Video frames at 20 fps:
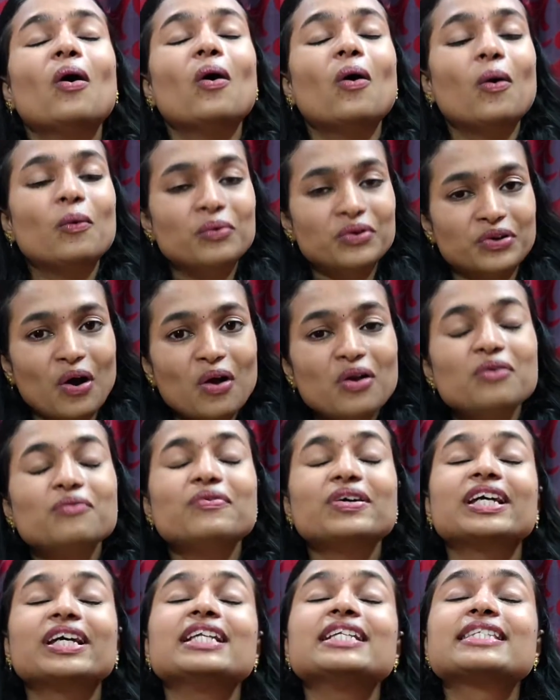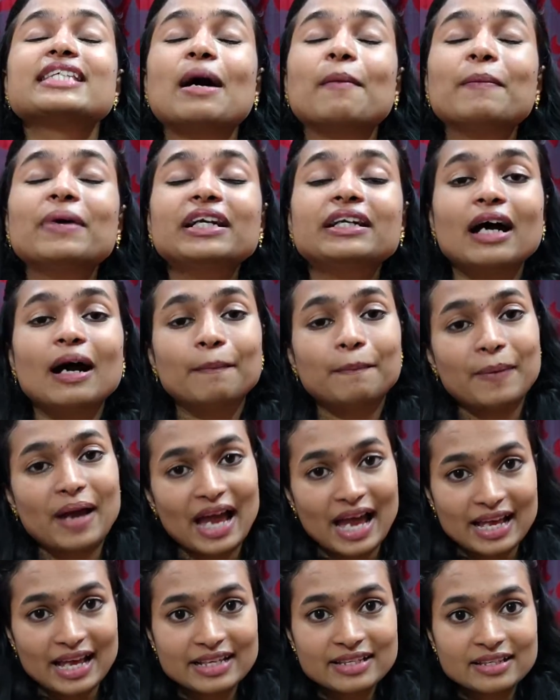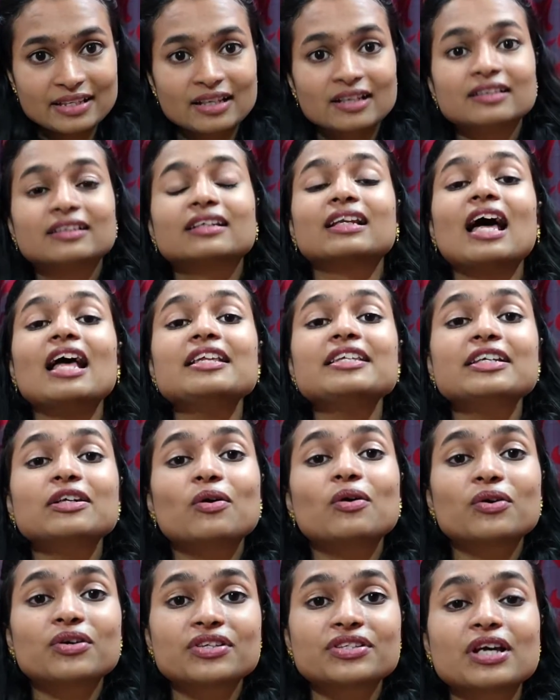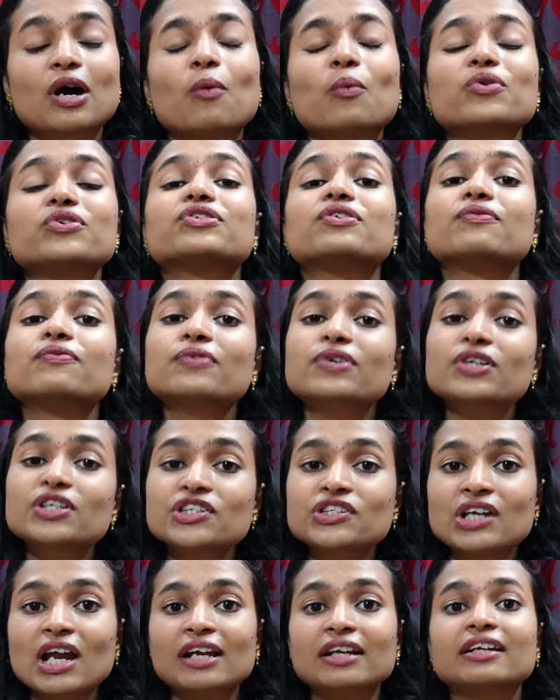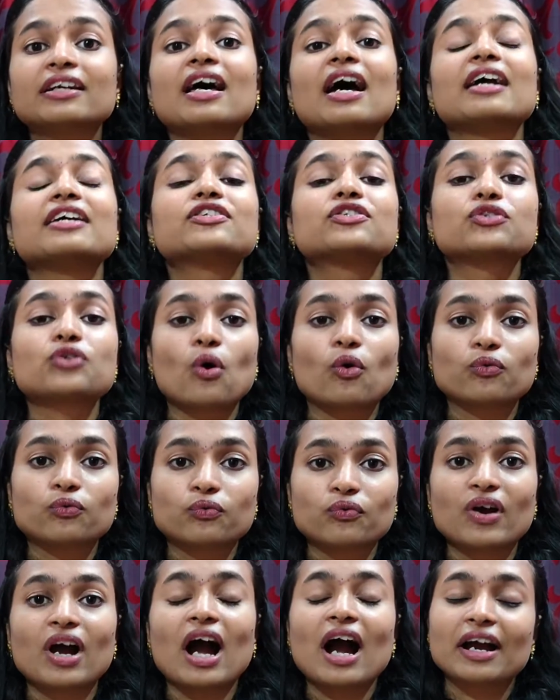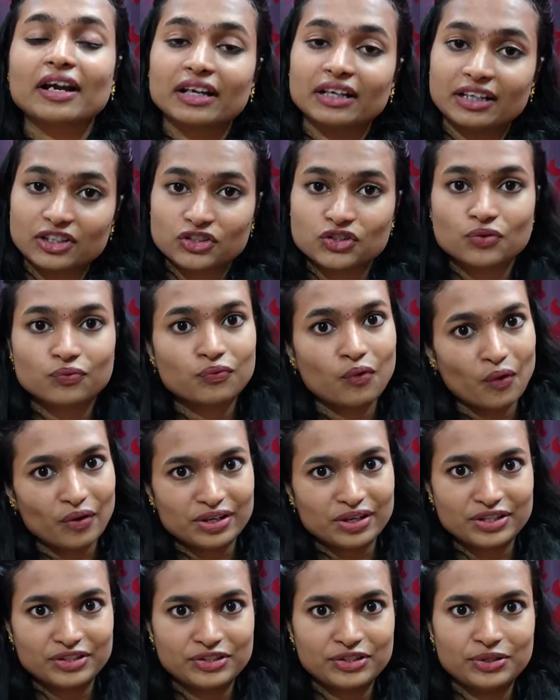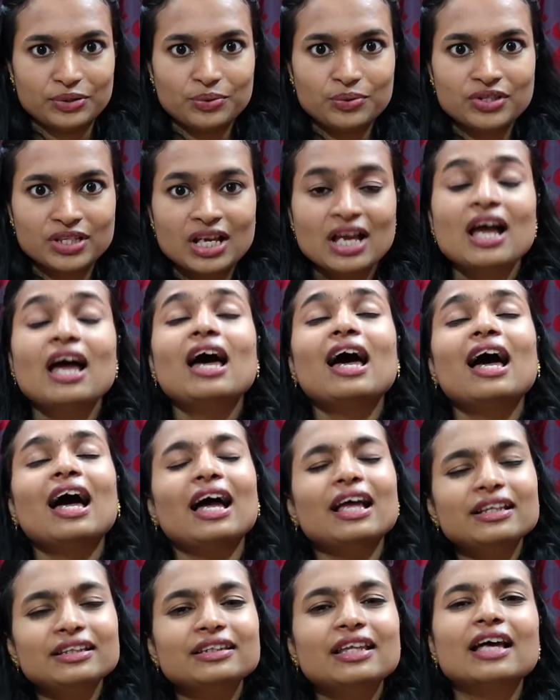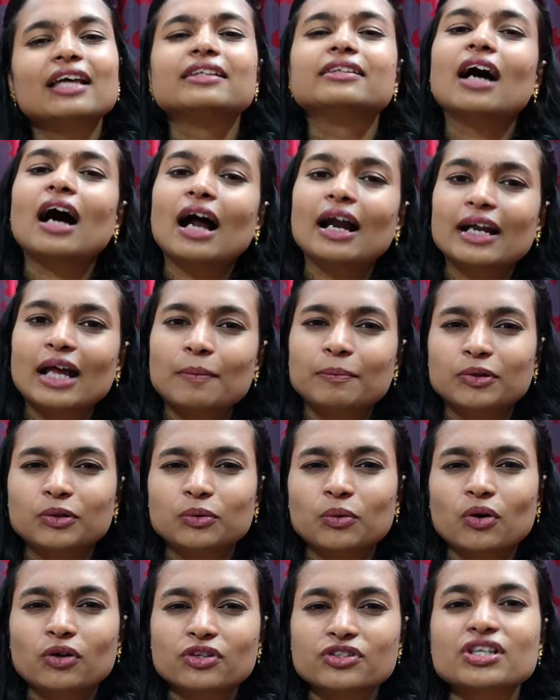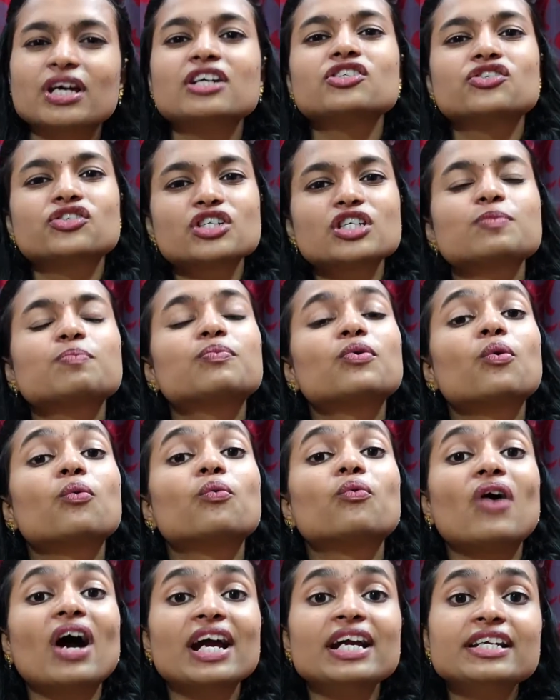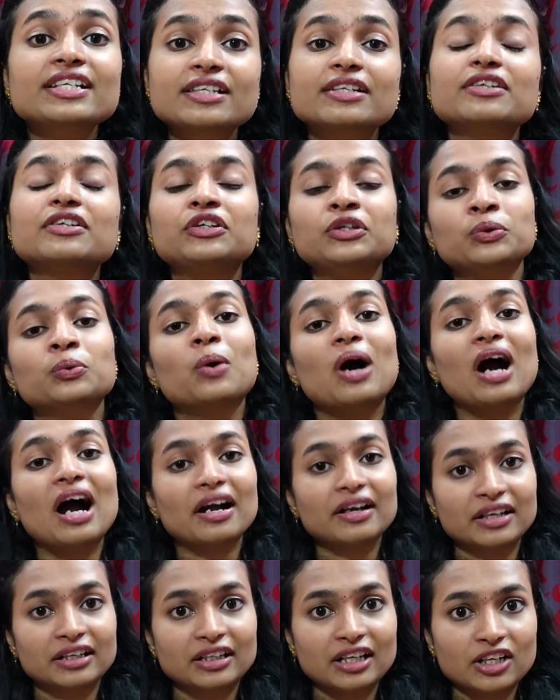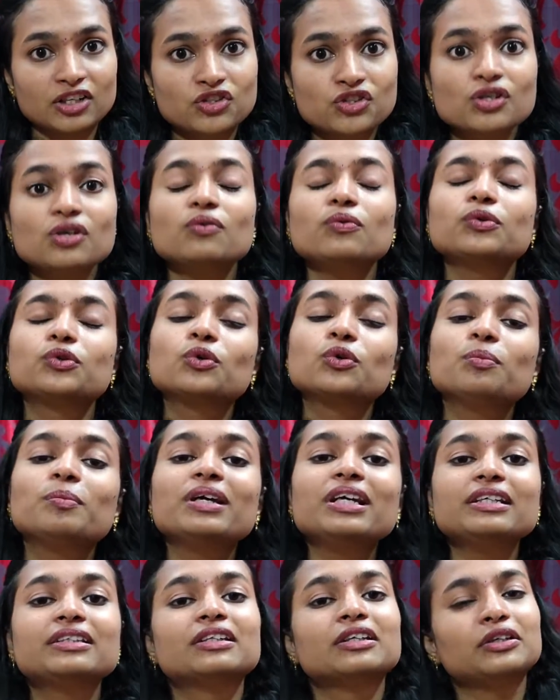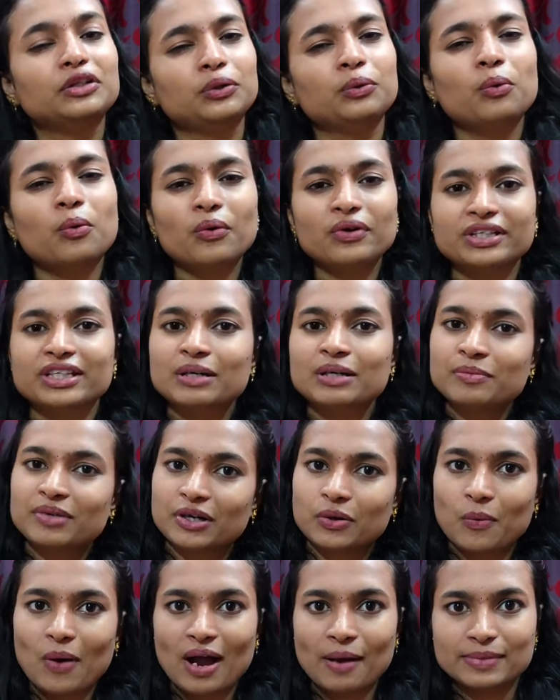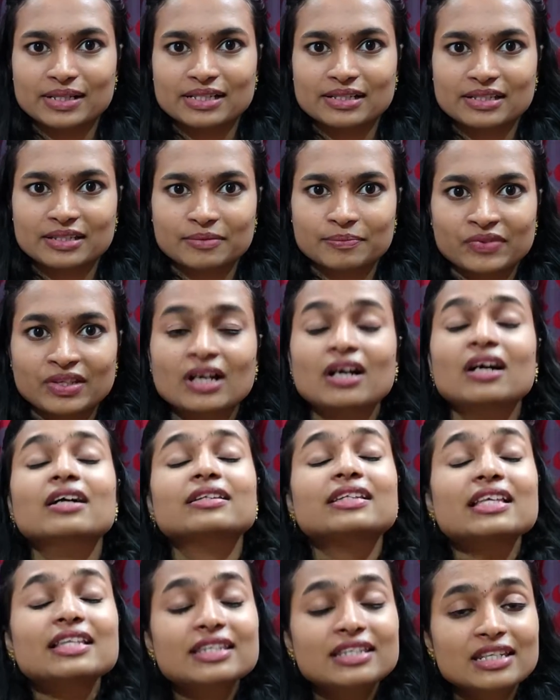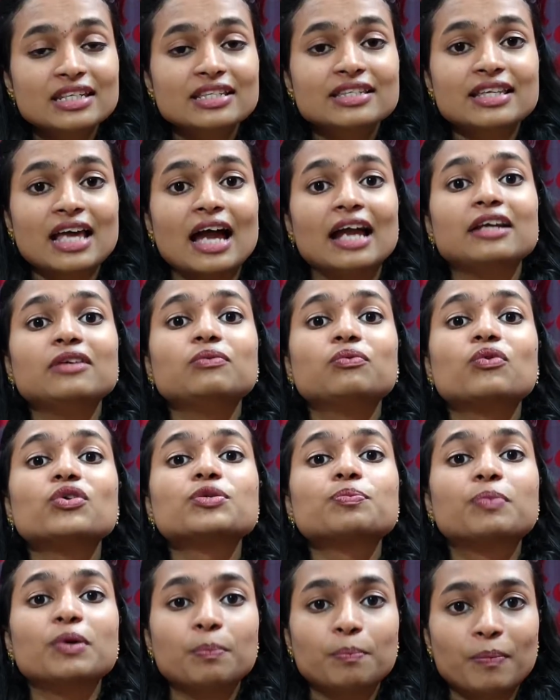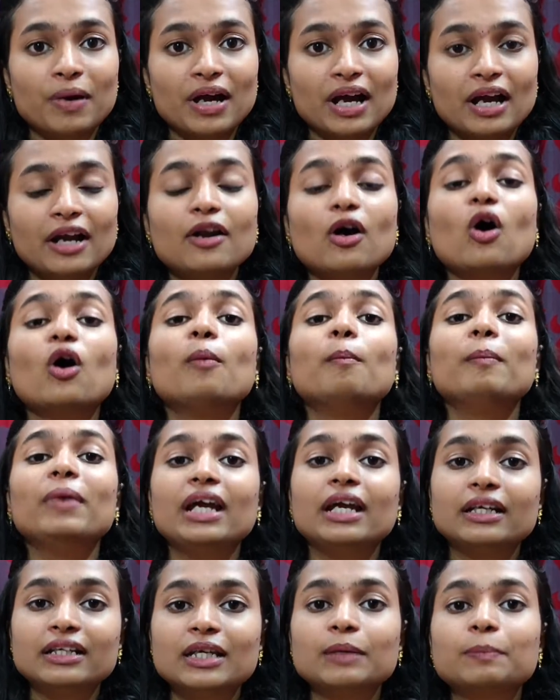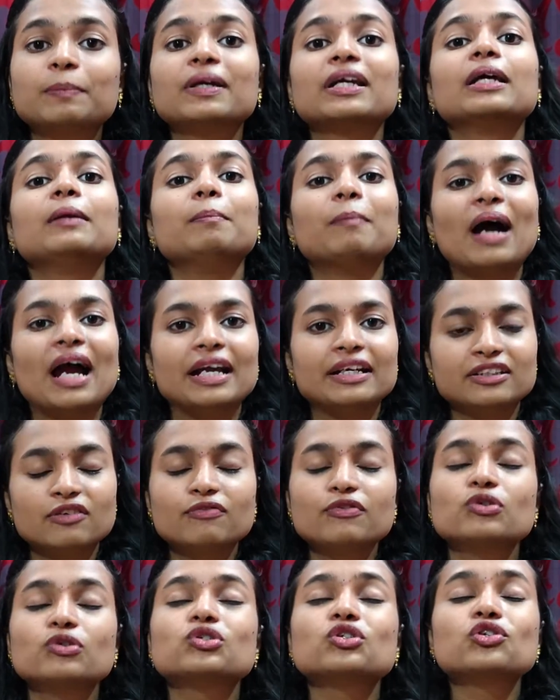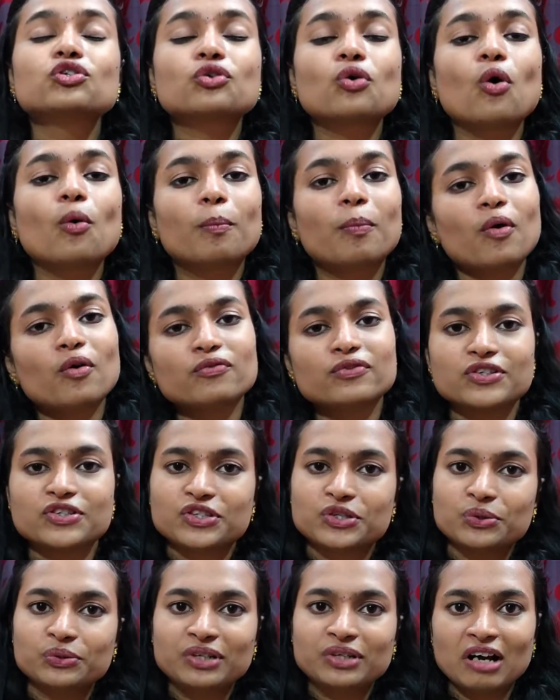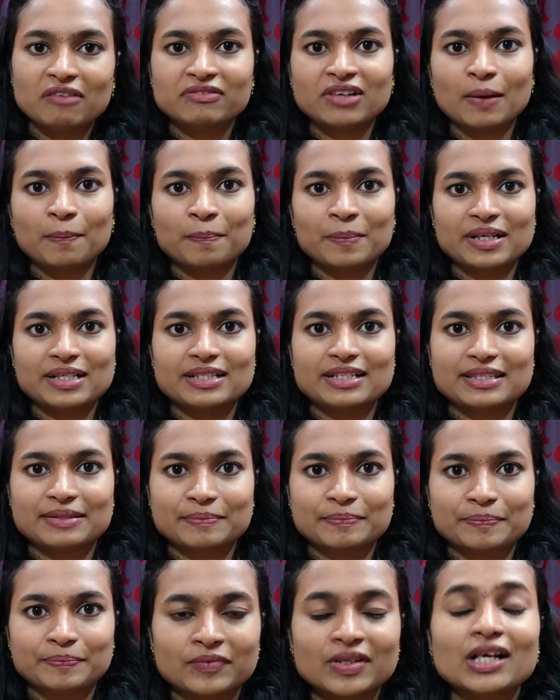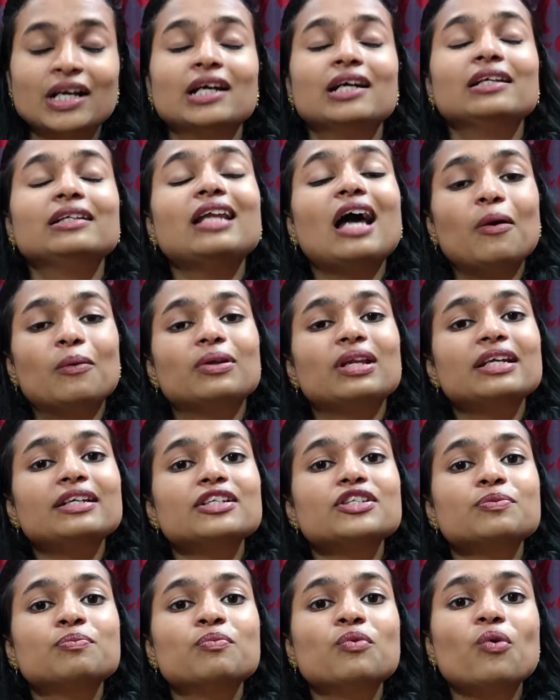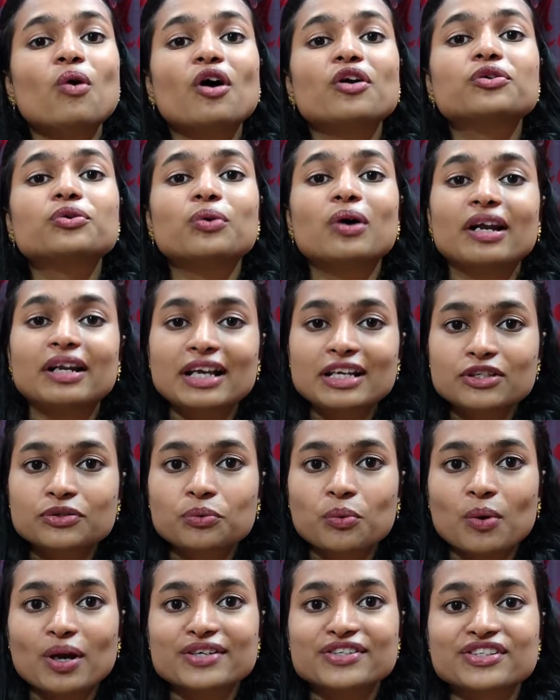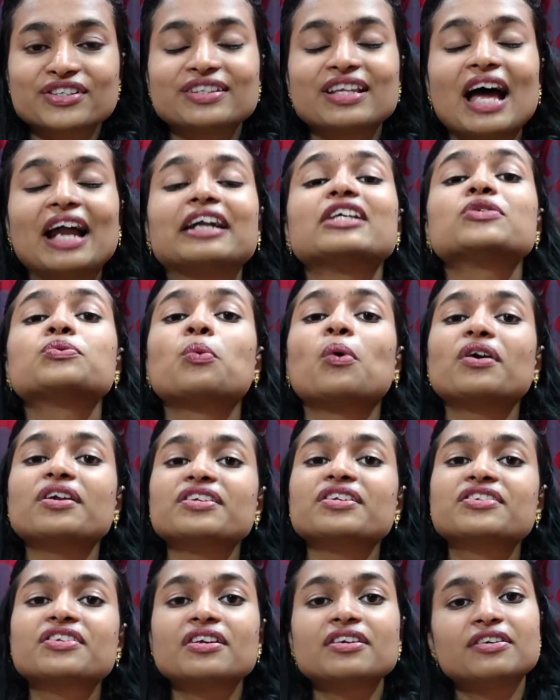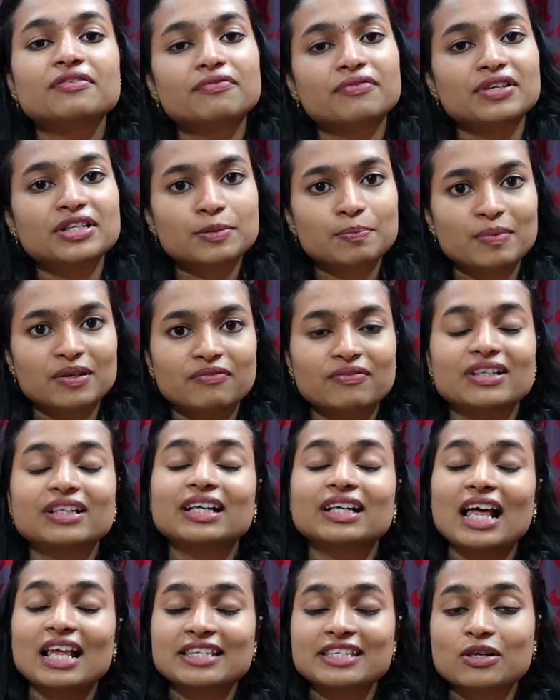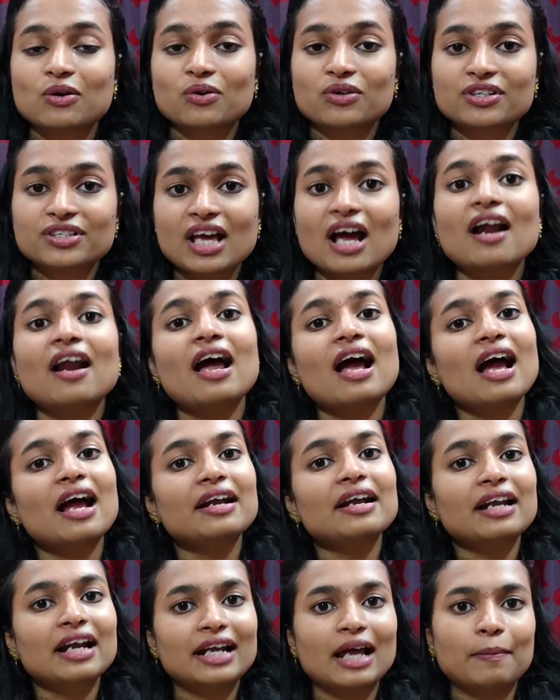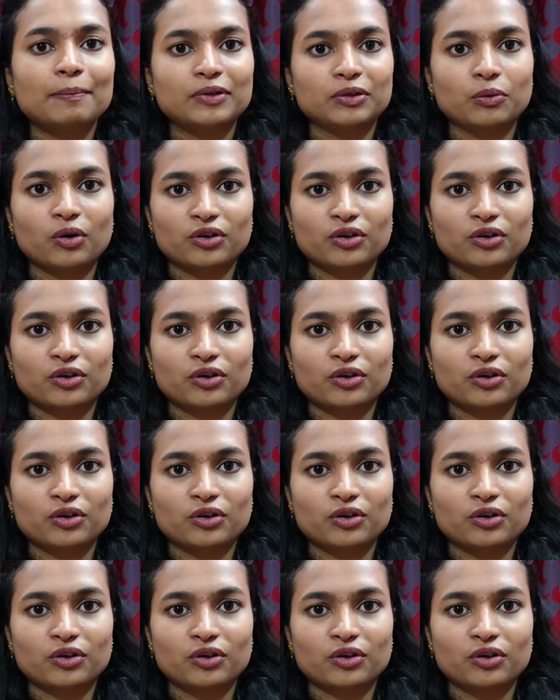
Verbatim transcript: Overall, we can sum it up as the classic AUTOSAR was the first standardized software architecture for ECUs, and then the adaptive AUTOSAR just provides a new architecture to meet the new OEM requirements. This design was prepared or made keeping in mind the future scope of ECU developments. Now let us move on to our next question, that is, what is the difference between classic AUTOSAR and adaptive